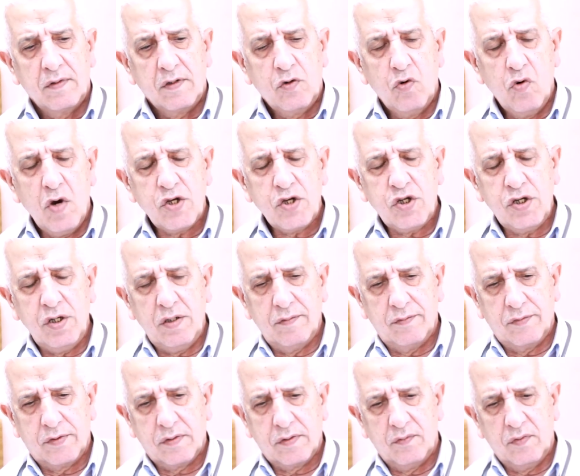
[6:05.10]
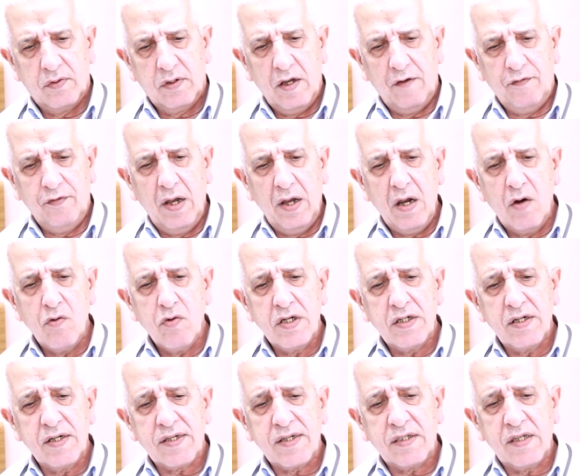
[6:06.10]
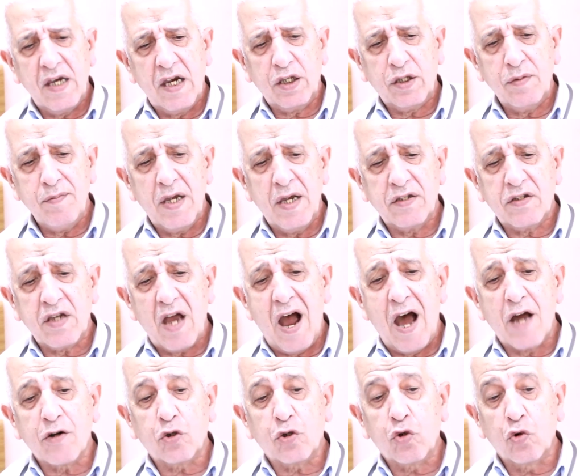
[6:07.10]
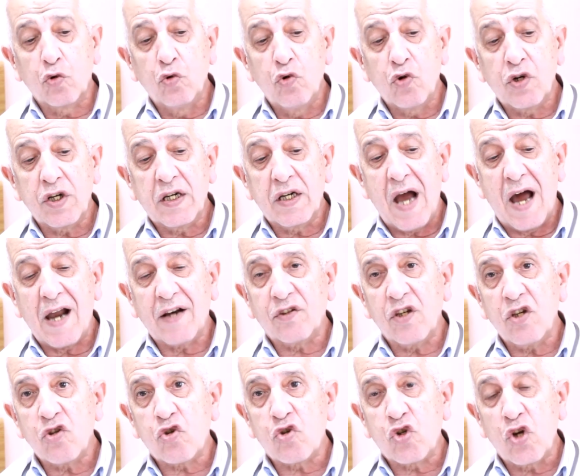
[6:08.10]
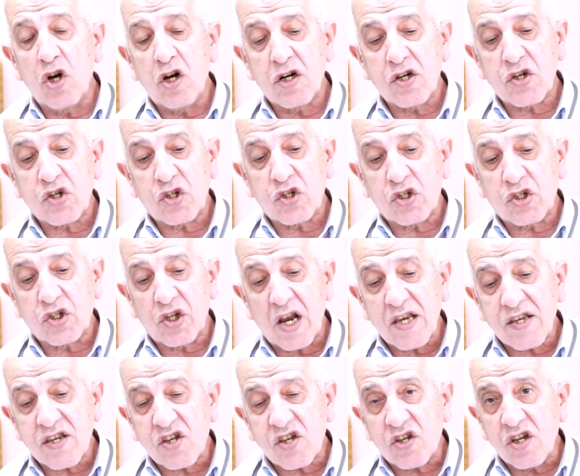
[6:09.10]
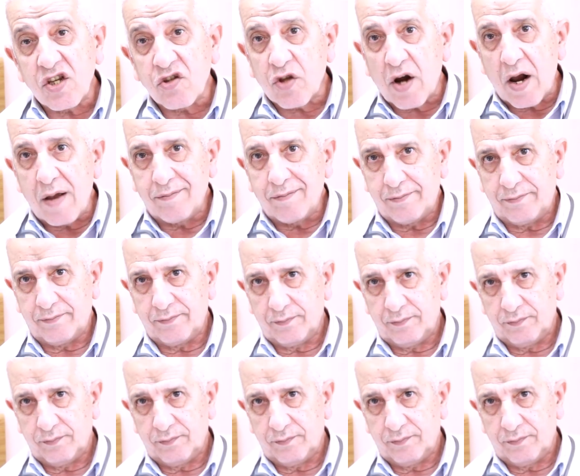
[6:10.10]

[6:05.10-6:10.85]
Questions. The following statements are true regarding church stress syndrome.